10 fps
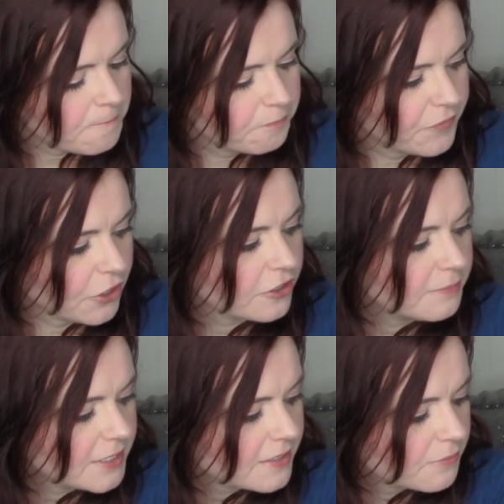There could
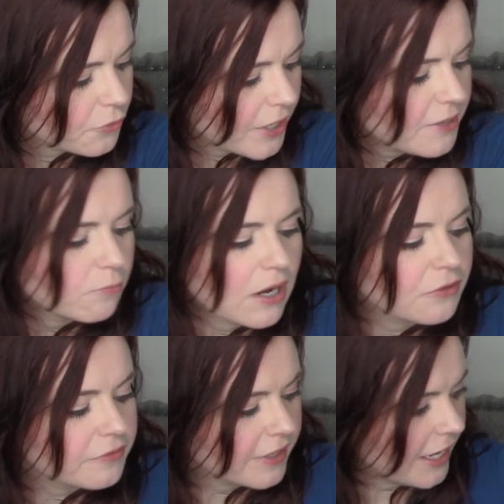be some great
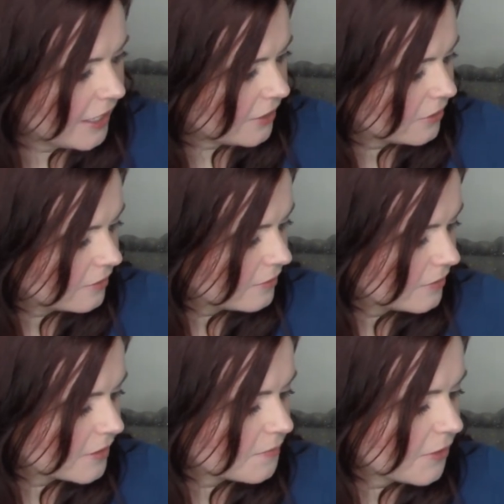wealth gain
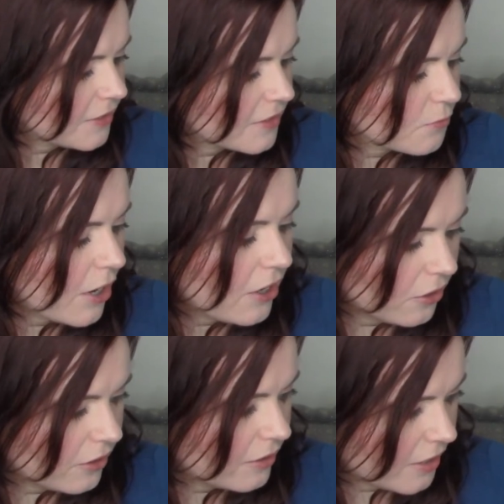this month as
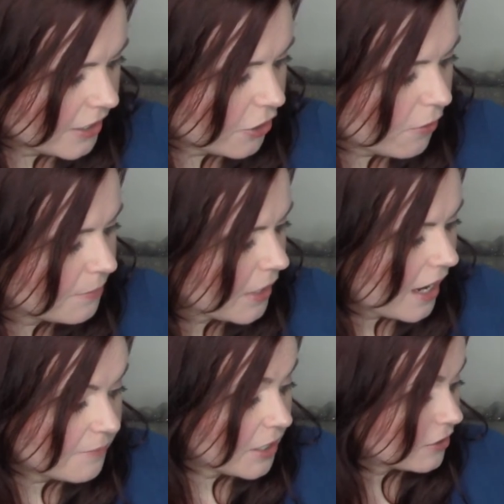well. I know I'm not,
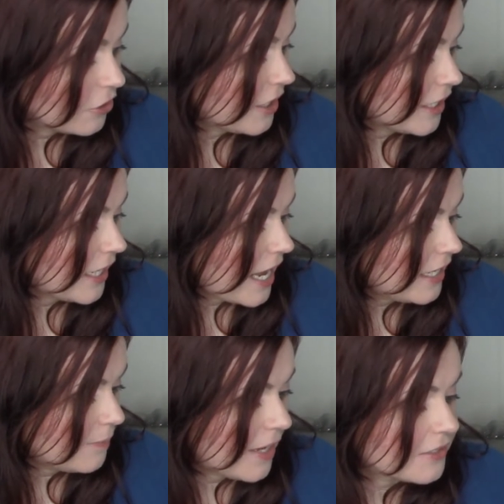I'm not looking at
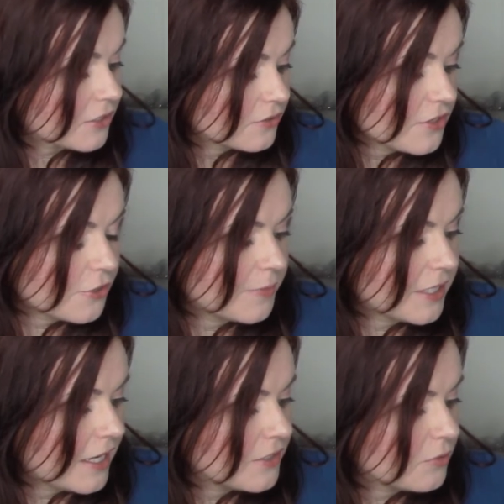any pentacles here, but
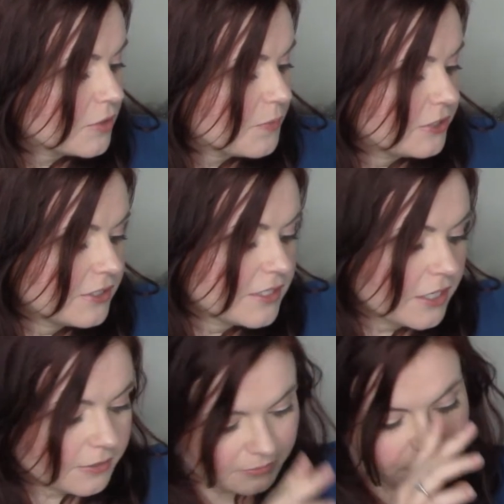that is what Spirit is
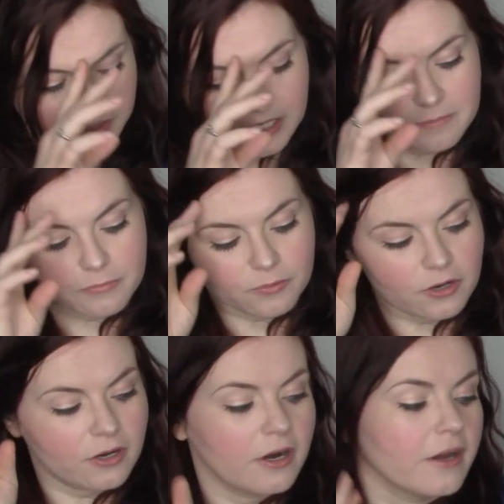telling you with the
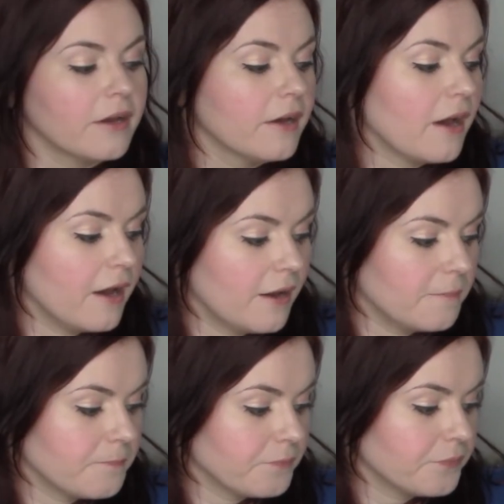Emperor. Um,